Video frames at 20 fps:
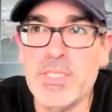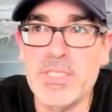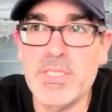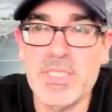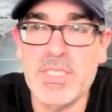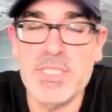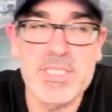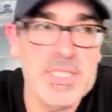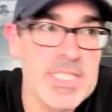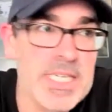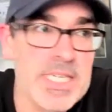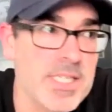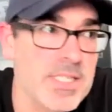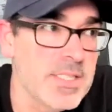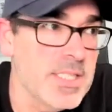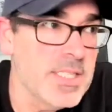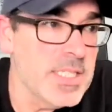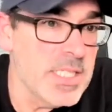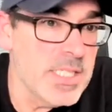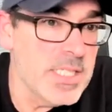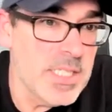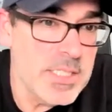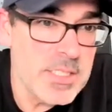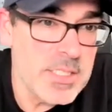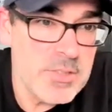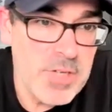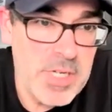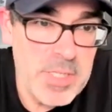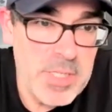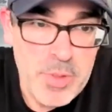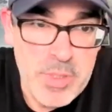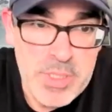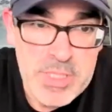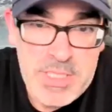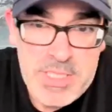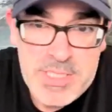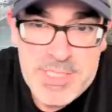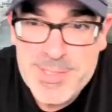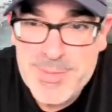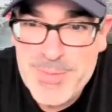of the things, again, another great
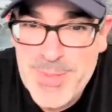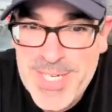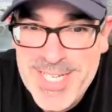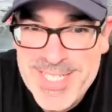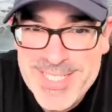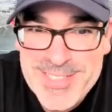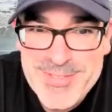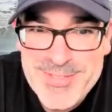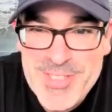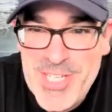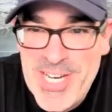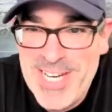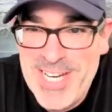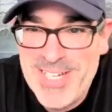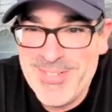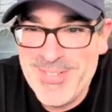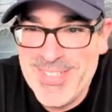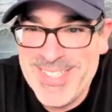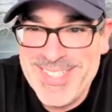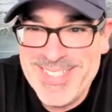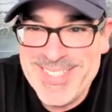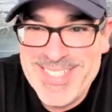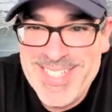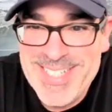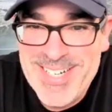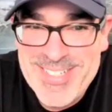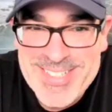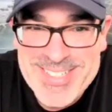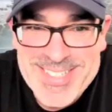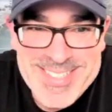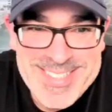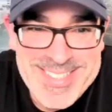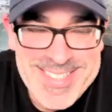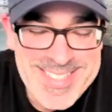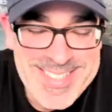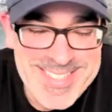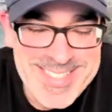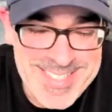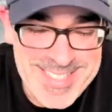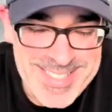point. This is why I love chatting with you, Sarah,
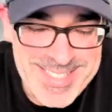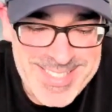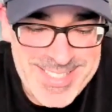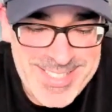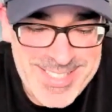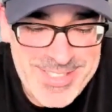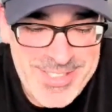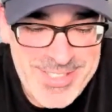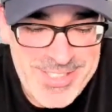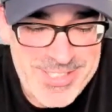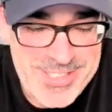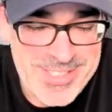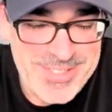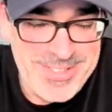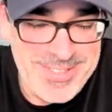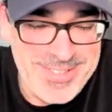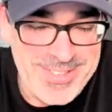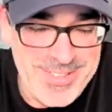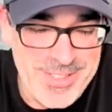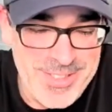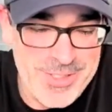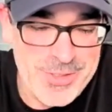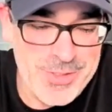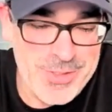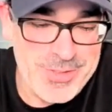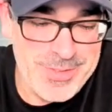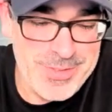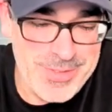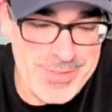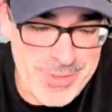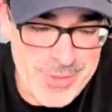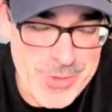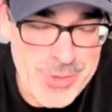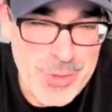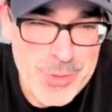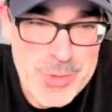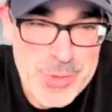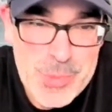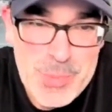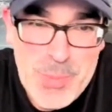because you're
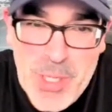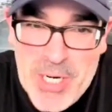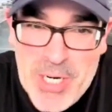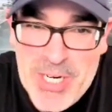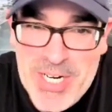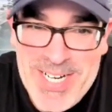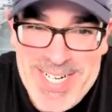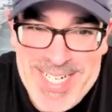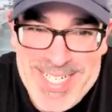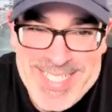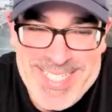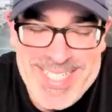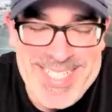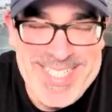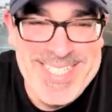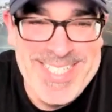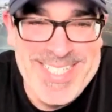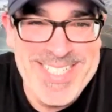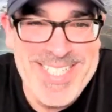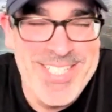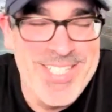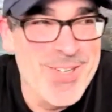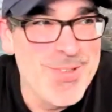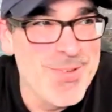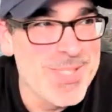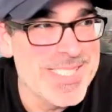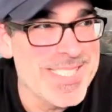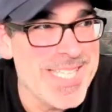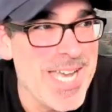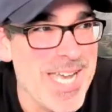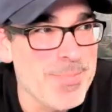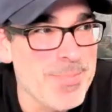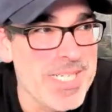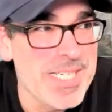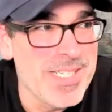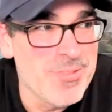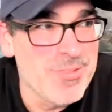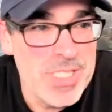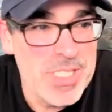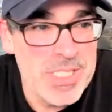so smart on what's
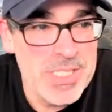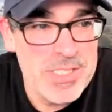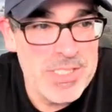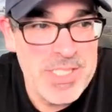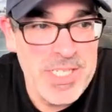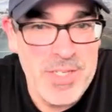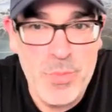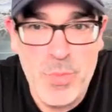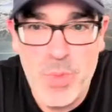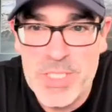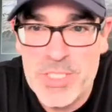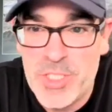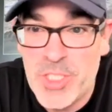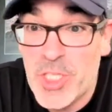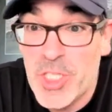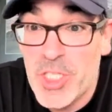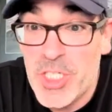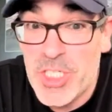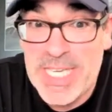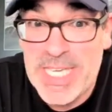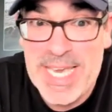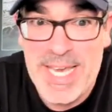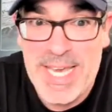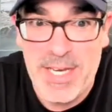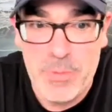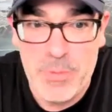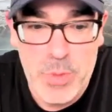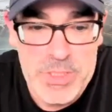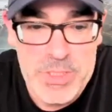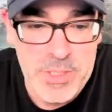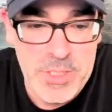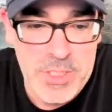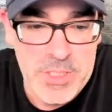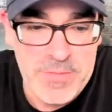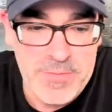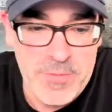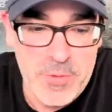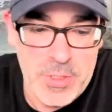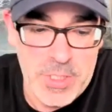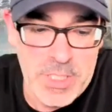happening in real estate and what to look at, what to
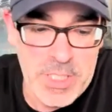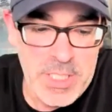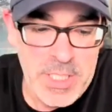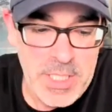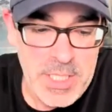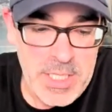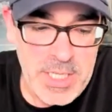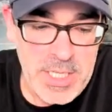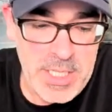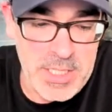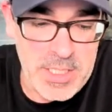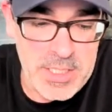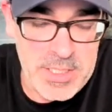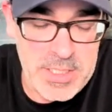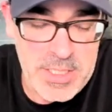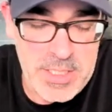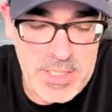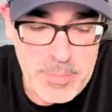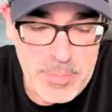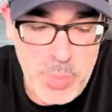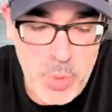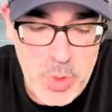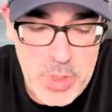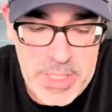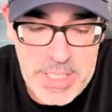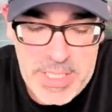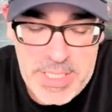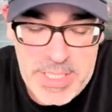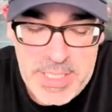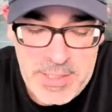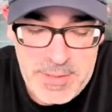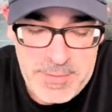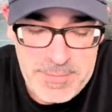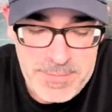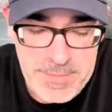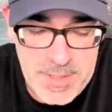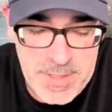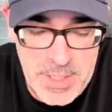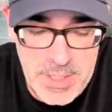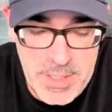look for. And the point
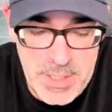of,